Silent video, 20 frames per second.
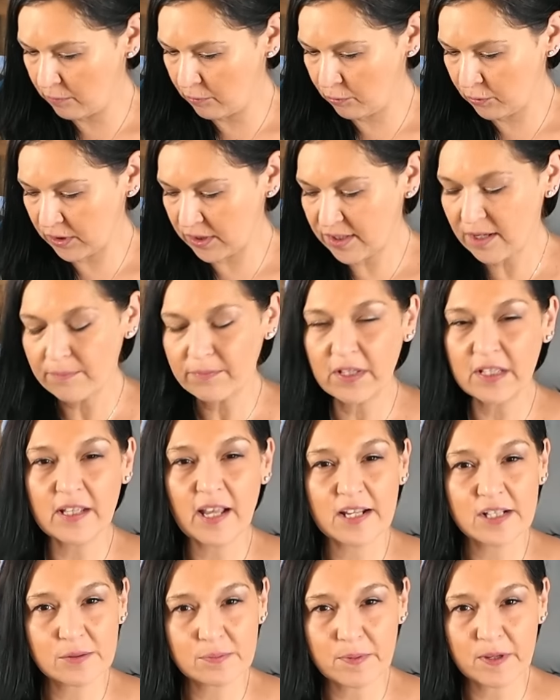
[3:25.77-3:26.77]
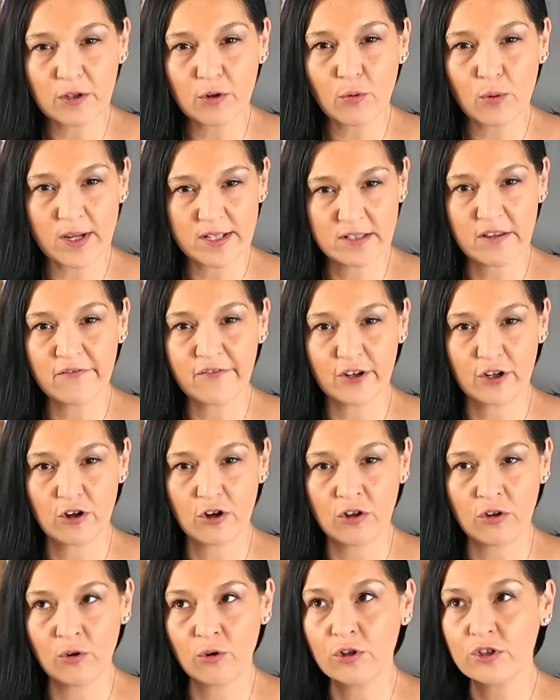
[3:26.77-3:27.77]
with something that has been quite
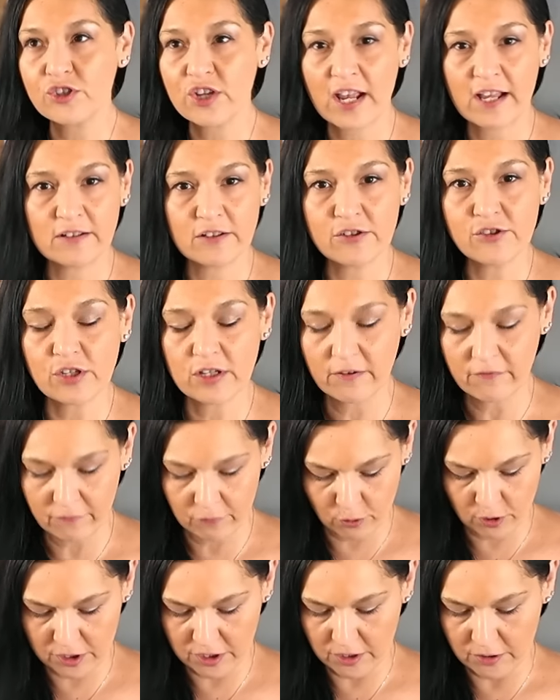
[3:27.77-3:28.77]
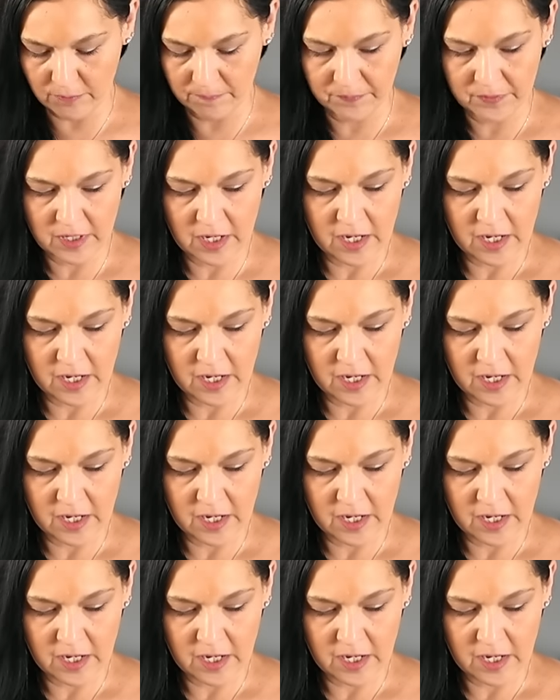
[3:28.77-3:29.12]
difficult or challenging for you.